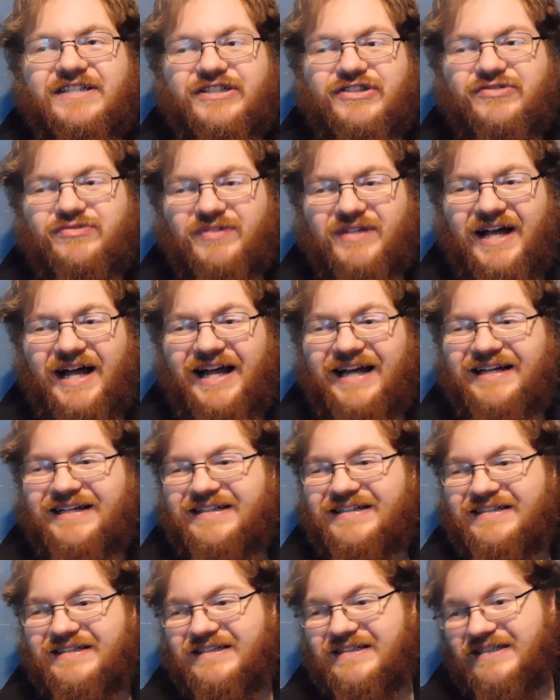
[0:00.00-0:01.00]
Azula.
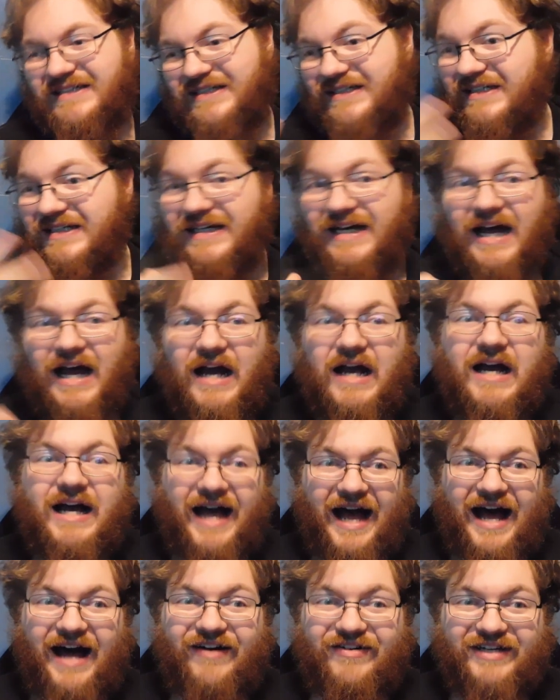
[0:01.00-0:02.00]

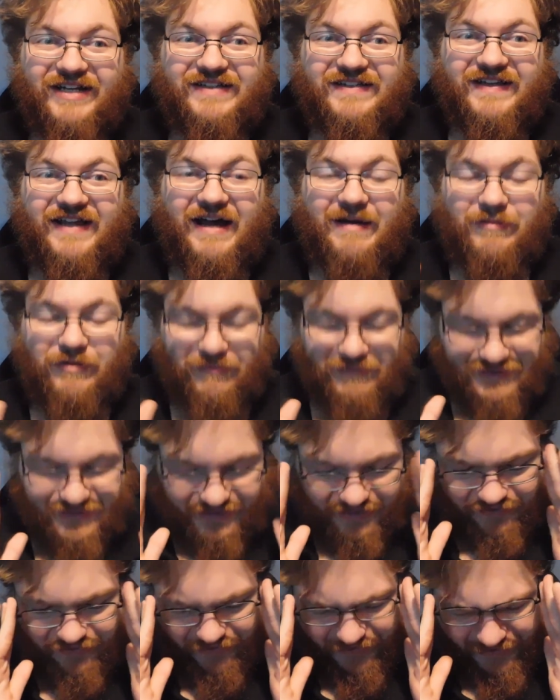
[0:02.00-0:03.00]
I'll get to that
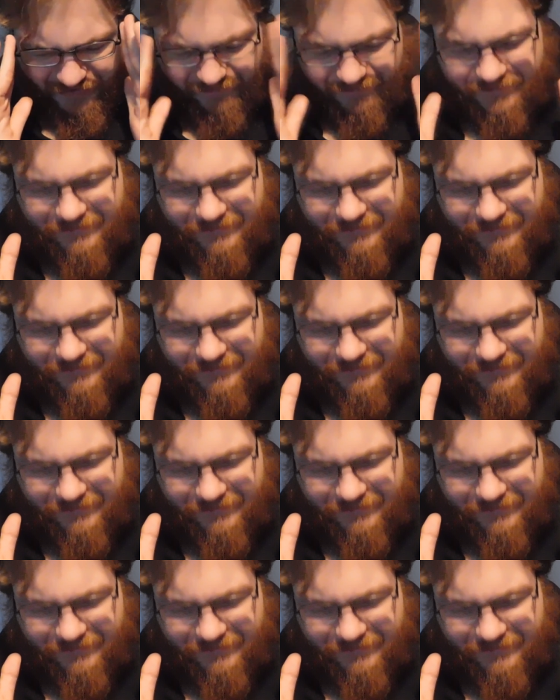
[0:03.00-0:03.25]
momentarily.